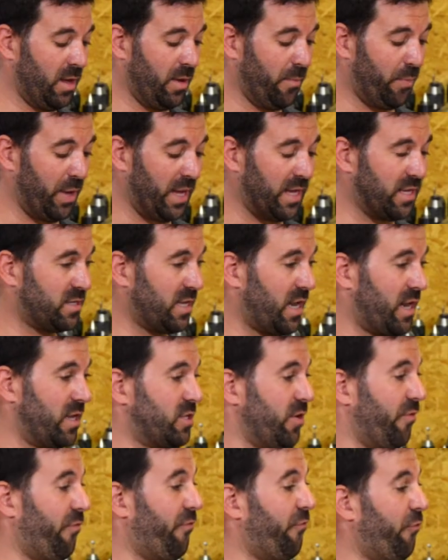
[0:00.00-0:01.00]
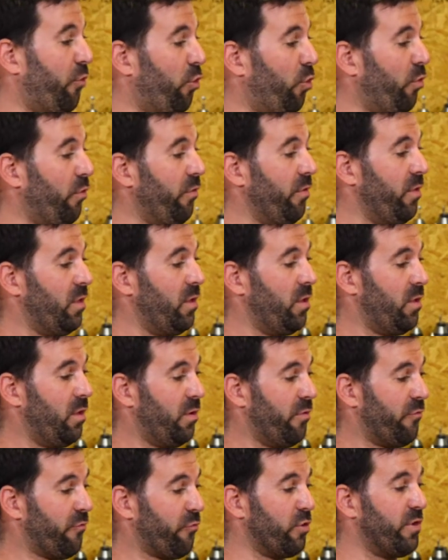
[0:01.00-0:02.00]
Being that it's a full
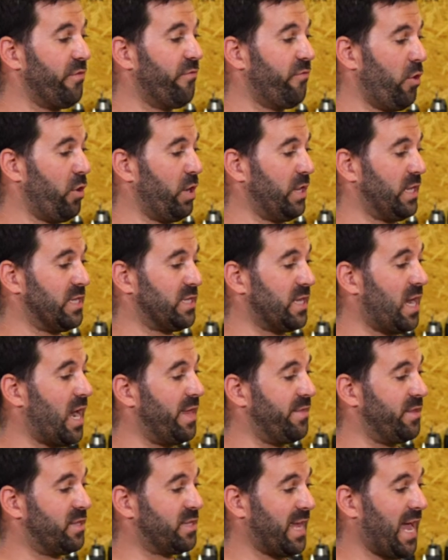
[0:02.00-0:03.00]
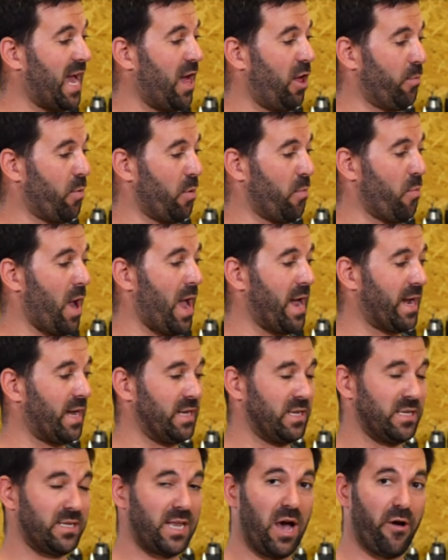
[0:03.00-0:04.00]
free floating design, this caliper bracket
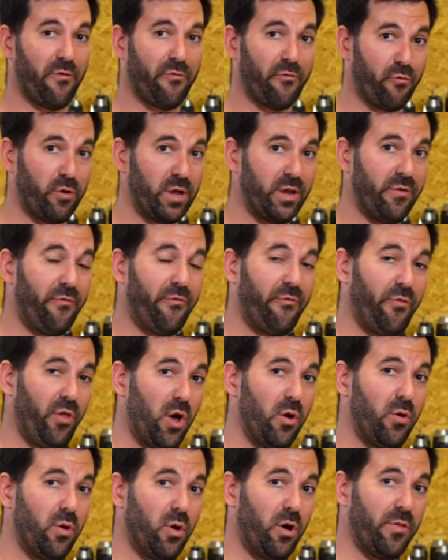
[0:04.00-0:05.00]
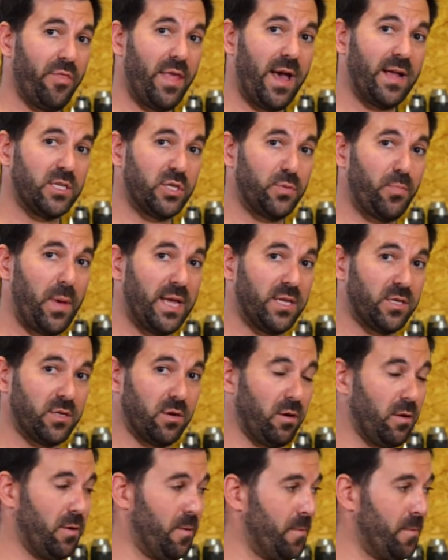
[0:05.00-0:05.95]
is now free to float on that spacer.